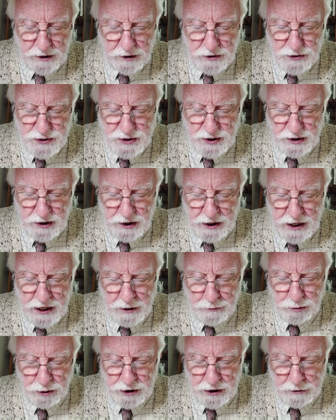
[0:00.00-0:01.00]
us in
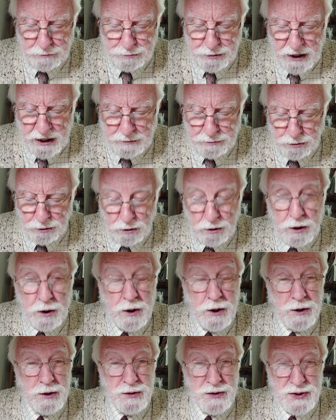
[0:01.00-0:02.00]
labeling people
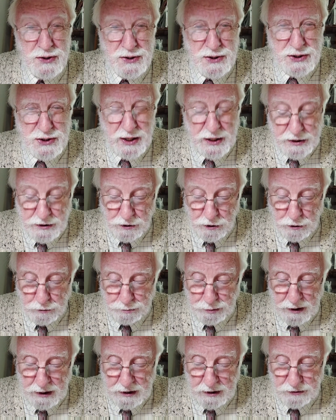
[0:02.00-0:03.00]

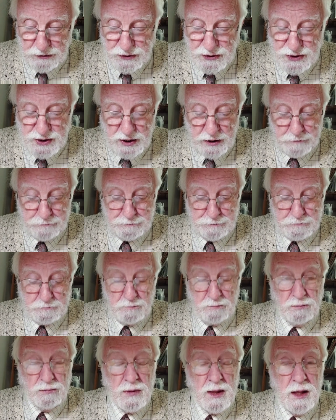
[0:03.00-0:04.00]
psychopaths
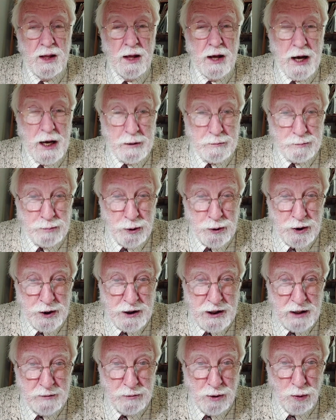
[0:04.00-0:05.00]
and
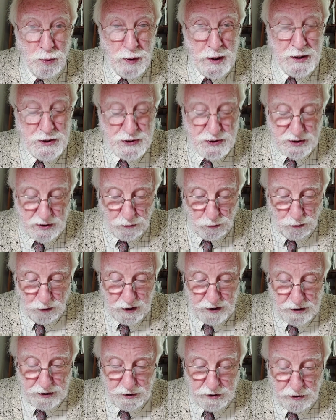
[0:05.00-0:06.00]
putting them away
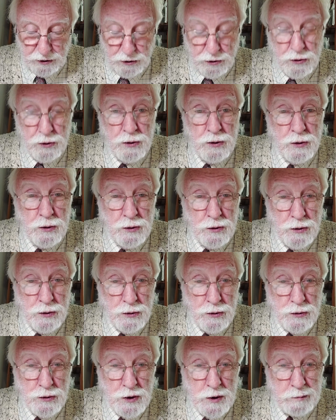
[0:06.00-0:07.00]
somewhere
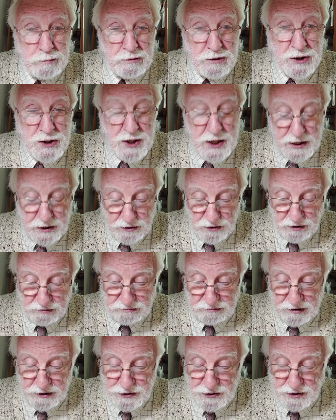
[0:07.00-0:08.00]
to protect the
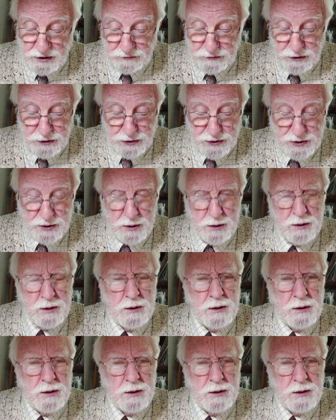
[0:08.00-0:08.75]
rest of us.